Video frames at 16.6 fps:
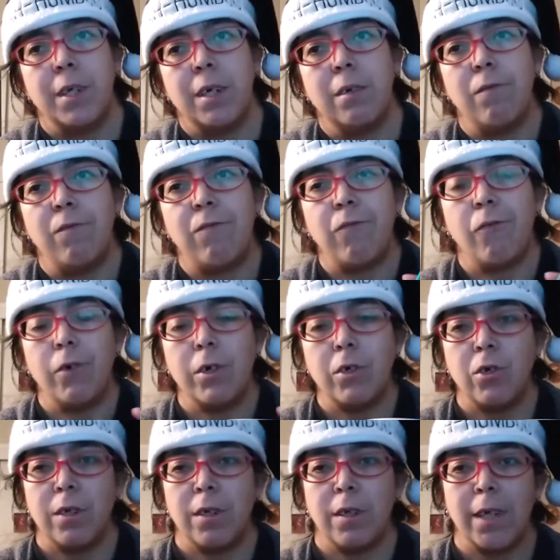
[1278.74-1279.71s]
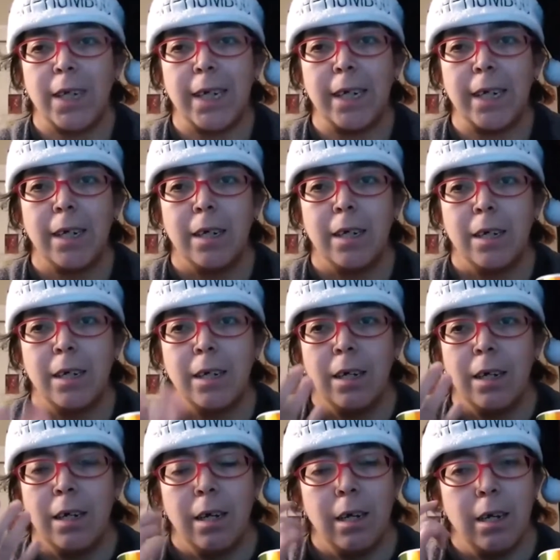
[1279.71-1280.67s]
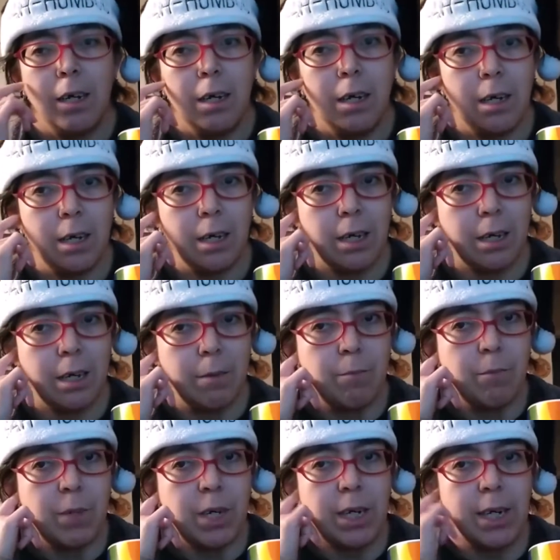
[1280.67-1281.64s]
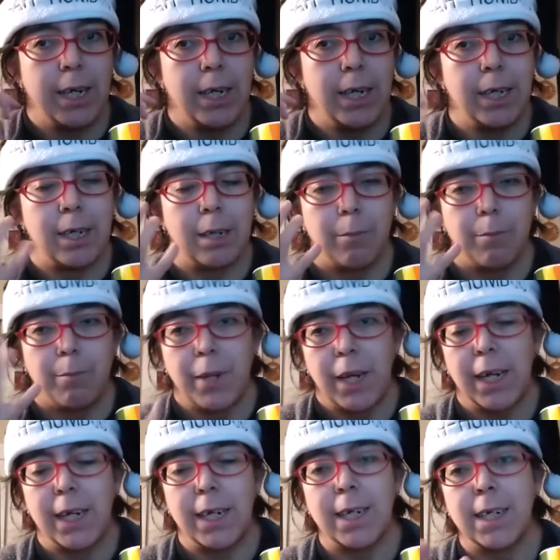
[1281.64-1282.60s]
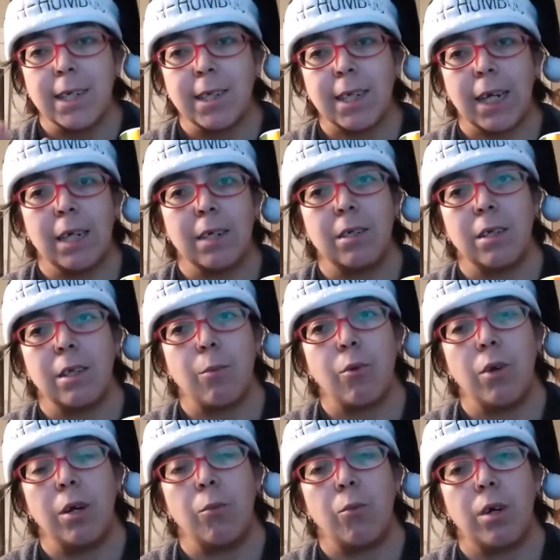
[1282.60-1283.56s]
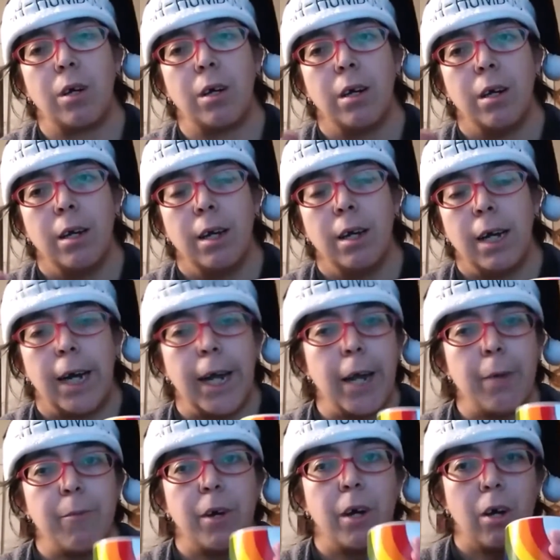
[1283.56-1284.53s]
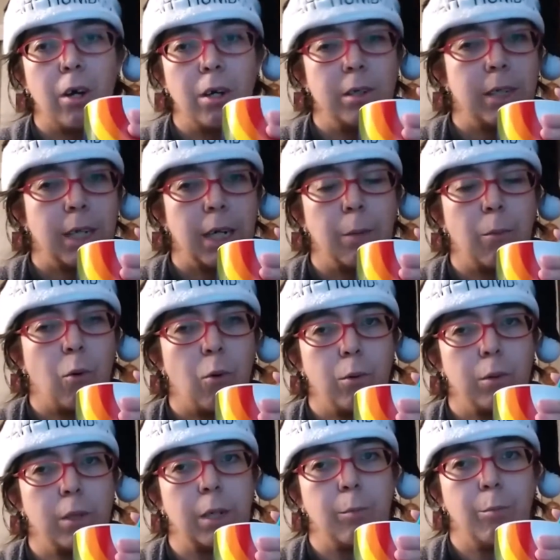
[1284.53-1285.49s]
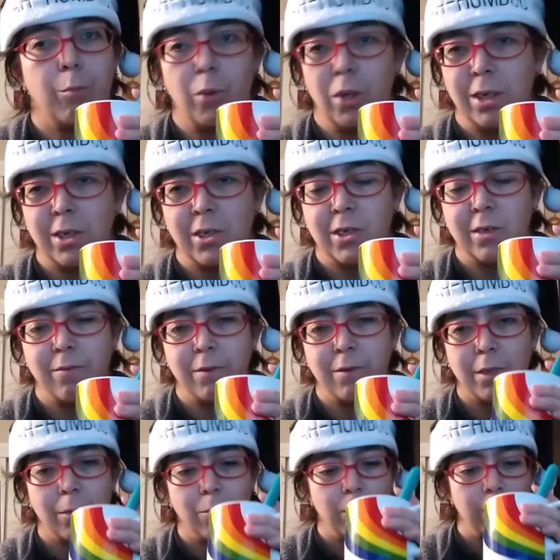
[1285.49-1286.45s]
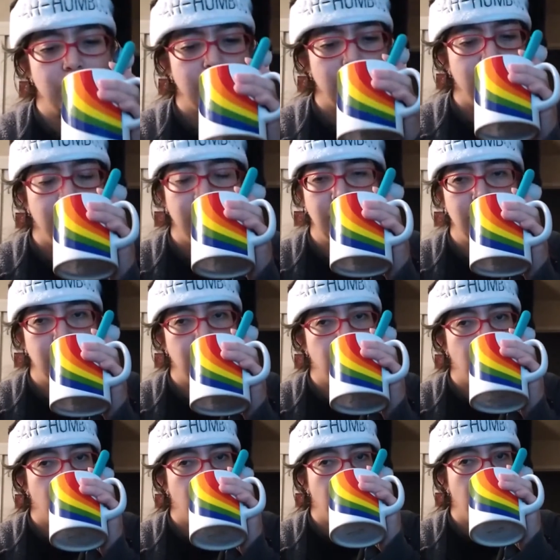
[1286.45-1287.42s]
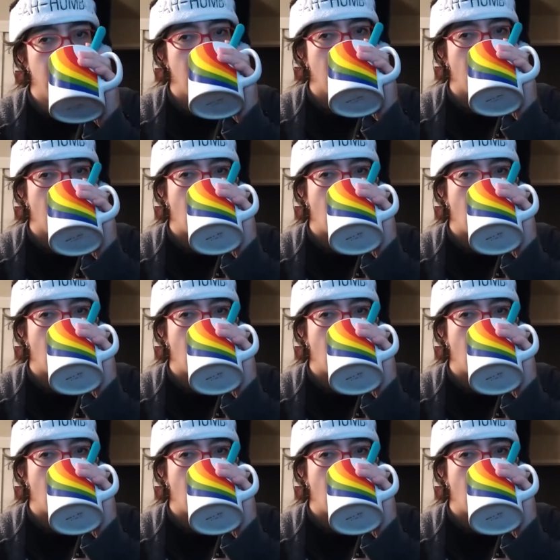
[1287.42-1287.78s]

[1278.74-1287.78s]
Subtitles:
Unfortunately, my pain has gotten to the point where I have a hard time holding books for some reason. I don't know why.